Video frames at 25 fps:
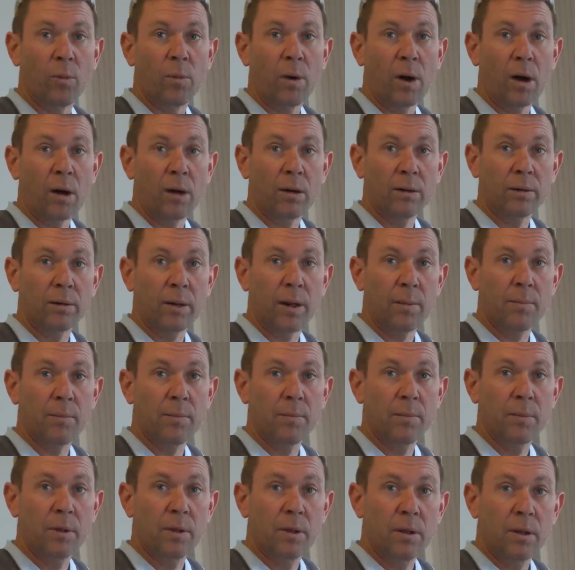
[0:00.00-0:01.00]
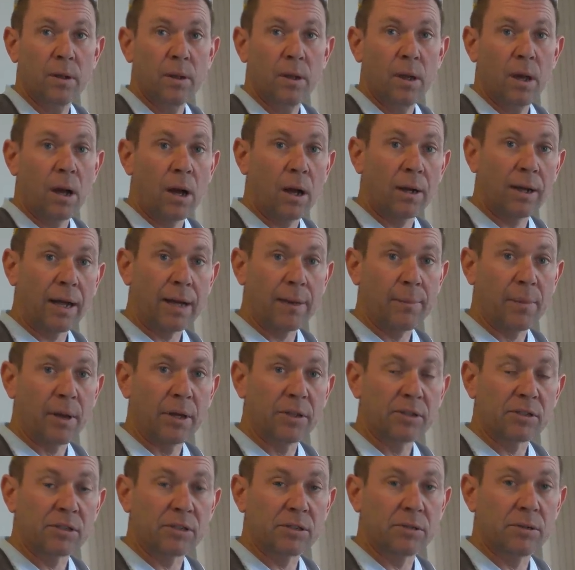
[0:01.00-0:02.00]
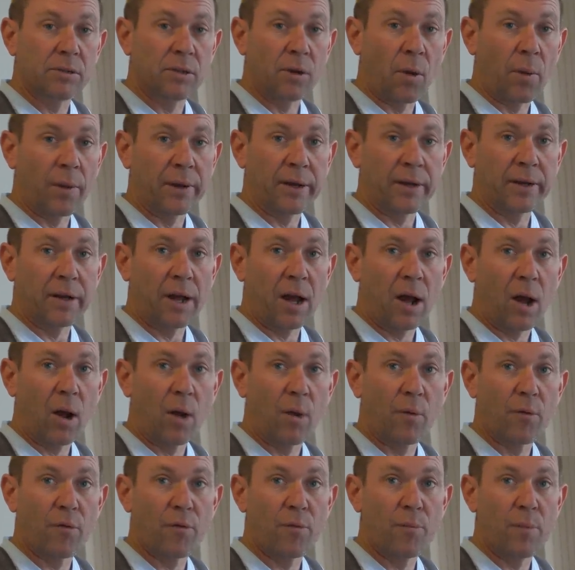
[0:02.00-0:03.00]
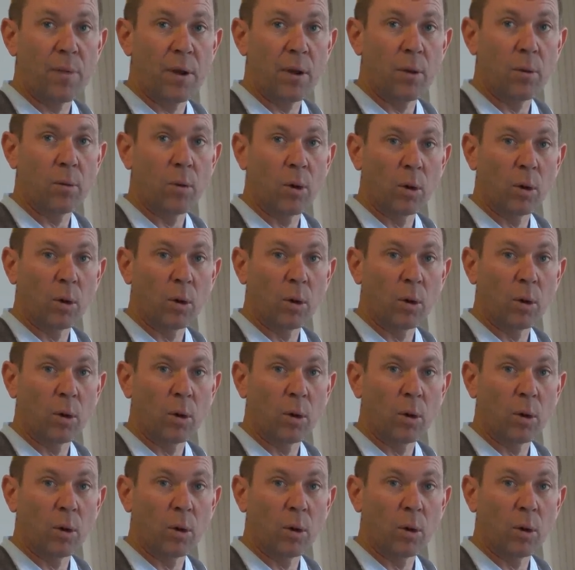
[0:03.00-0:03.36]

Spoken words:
but I'll aim at 90.5 mil,